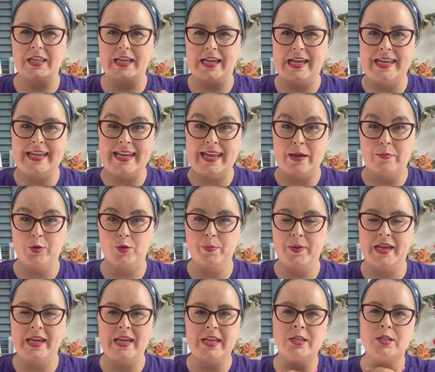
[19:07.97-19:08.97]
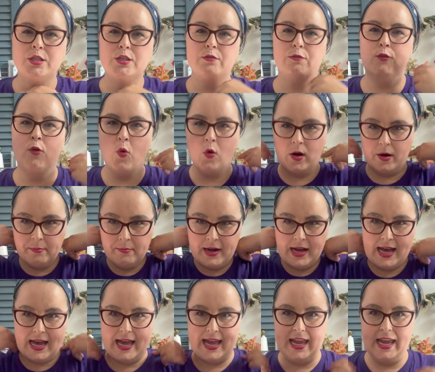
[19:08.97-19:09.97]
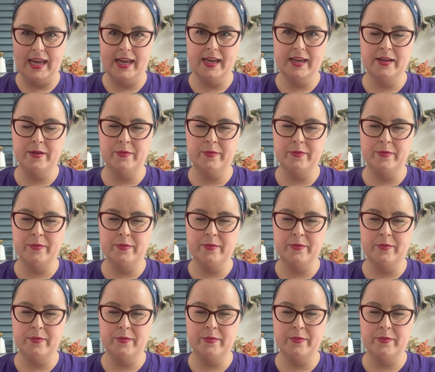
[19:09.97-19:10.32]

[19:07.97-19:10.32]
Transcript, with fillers: like enamel pins for my,